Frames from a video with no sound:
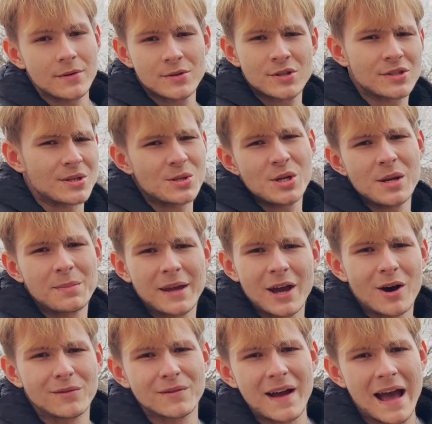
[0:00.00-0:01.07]
It was just a cheap kit
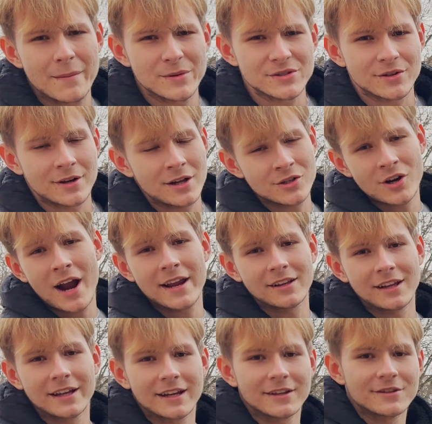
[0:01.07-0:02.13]
off of Amazon. I'll try and
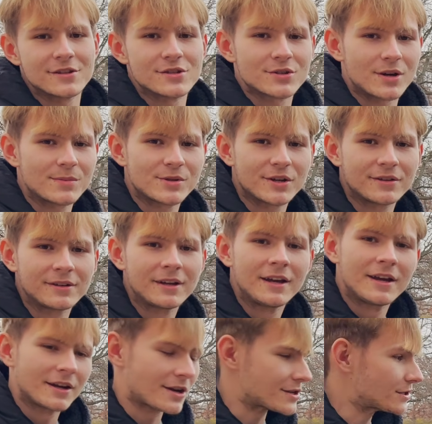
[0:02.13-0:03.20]
link it in the description
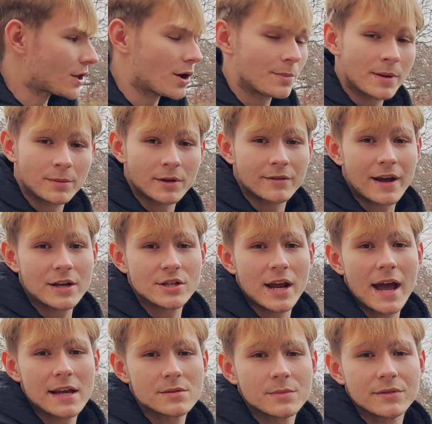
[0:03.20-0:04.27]
because a lot of people have actually
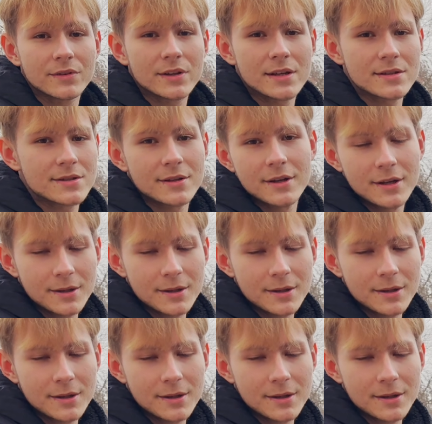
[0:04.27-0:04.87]
asked me for this.